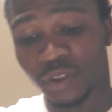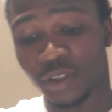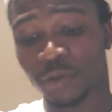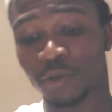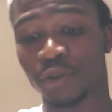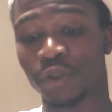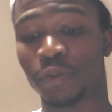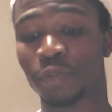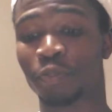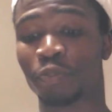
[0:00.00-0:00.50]

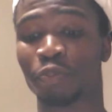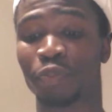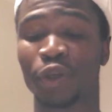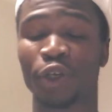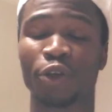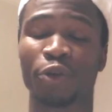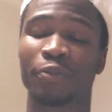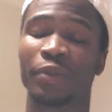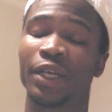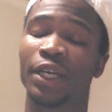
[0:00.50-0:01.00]
was a
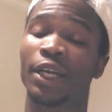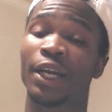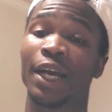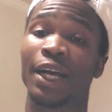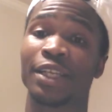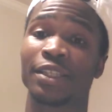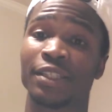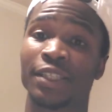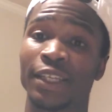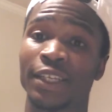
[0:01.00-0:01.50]
pure man.
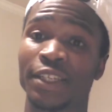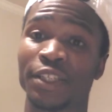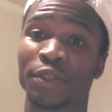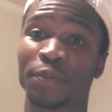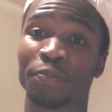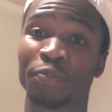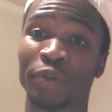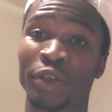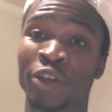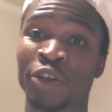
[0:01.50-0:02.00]
God sent his
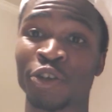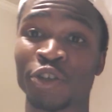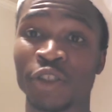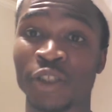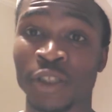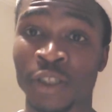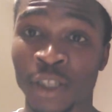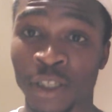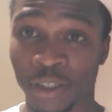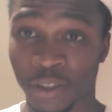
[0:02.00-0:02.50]
pure
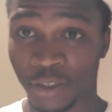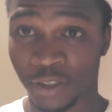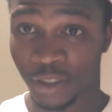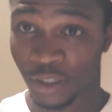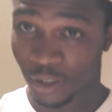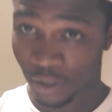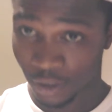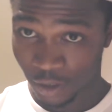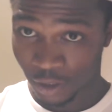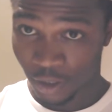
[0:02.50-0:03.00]
son
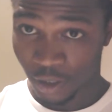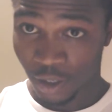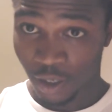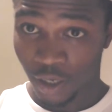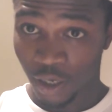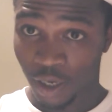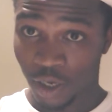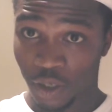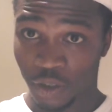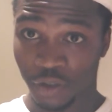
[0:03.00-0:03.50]

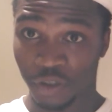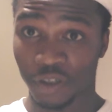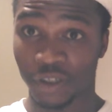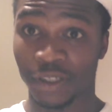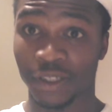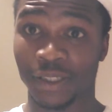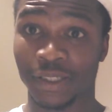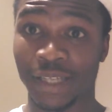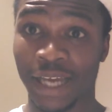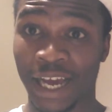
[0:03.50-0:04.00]
to
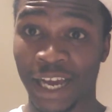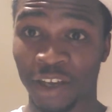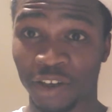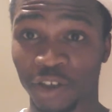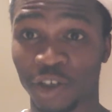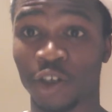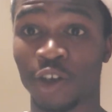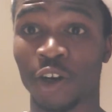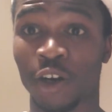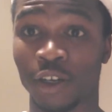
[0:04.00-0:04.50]
die on
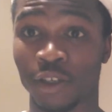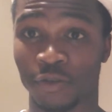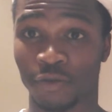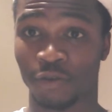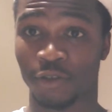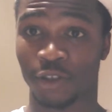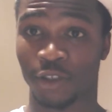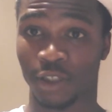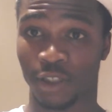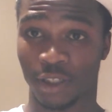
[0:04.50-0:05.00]
the cross
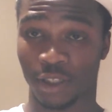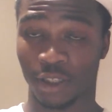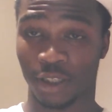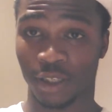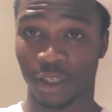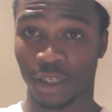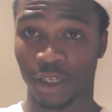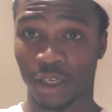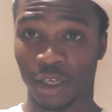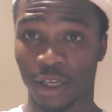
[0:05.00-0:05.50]
for us.
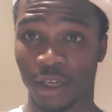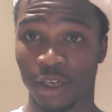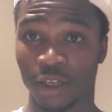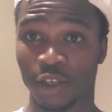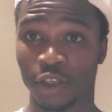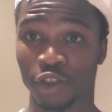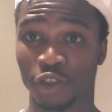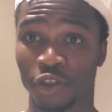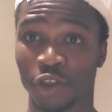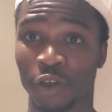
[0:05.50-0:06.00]

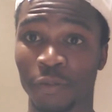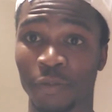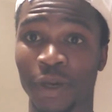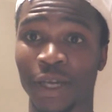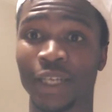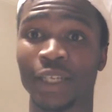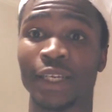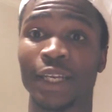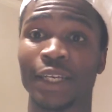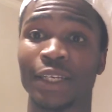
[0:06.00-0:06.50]

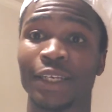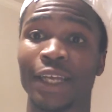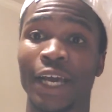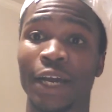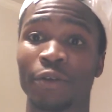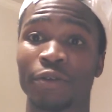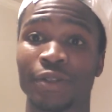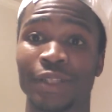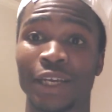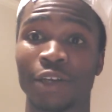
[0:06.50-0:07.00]
Somebody that
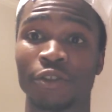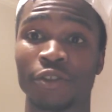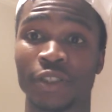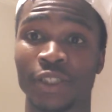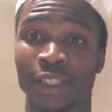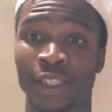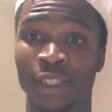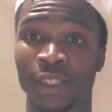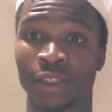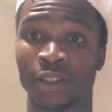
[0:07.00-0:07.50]
died without
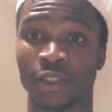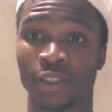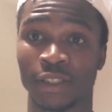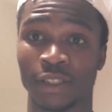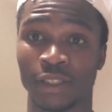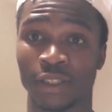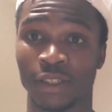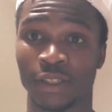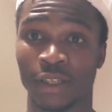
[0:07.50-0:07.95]
sins.